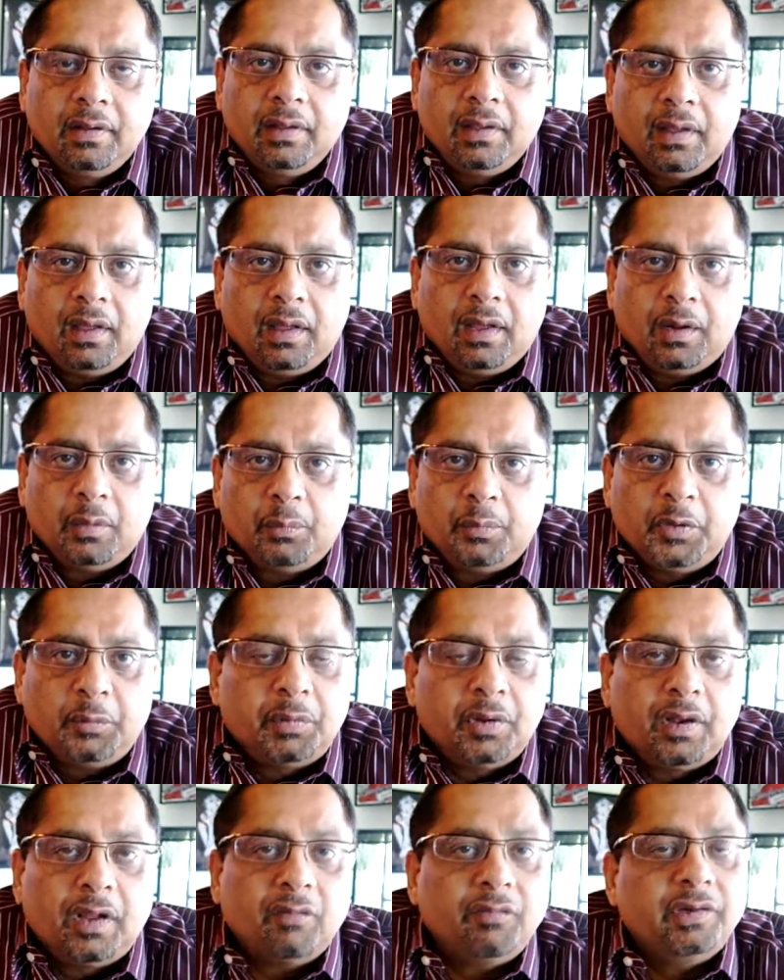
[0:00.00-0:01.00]
And
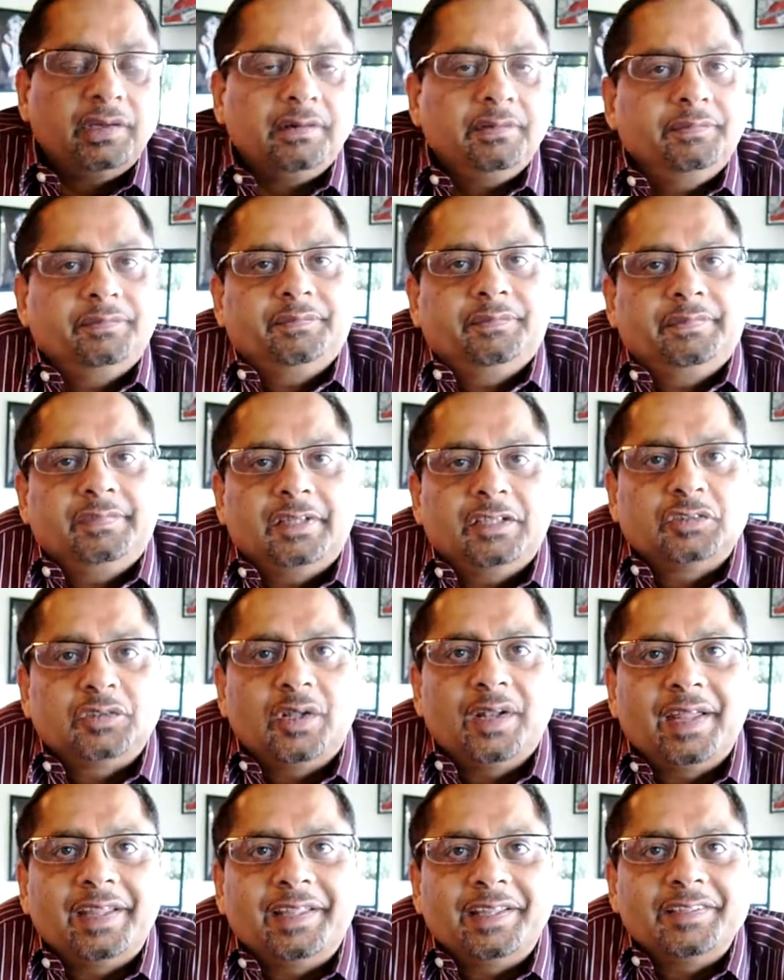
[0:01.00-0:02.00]
people love it. That's
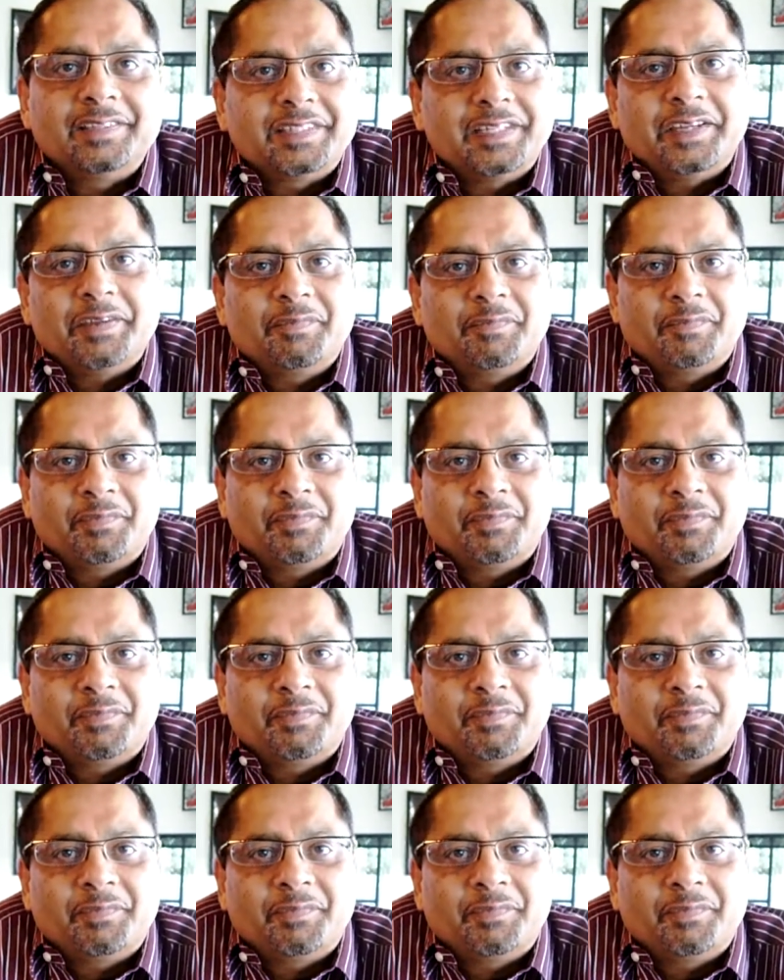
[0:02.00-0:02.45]
all I can say.